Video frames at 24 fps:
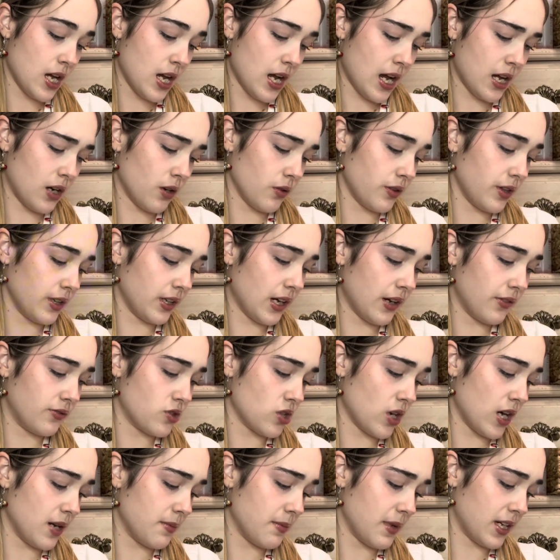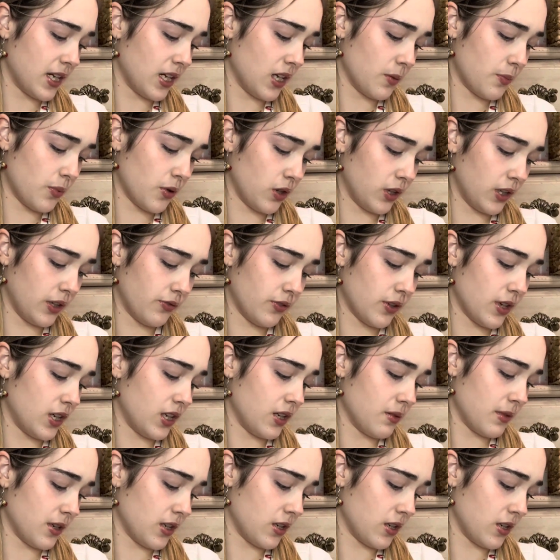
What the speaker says: I don't think I've tried making a pulley for any of my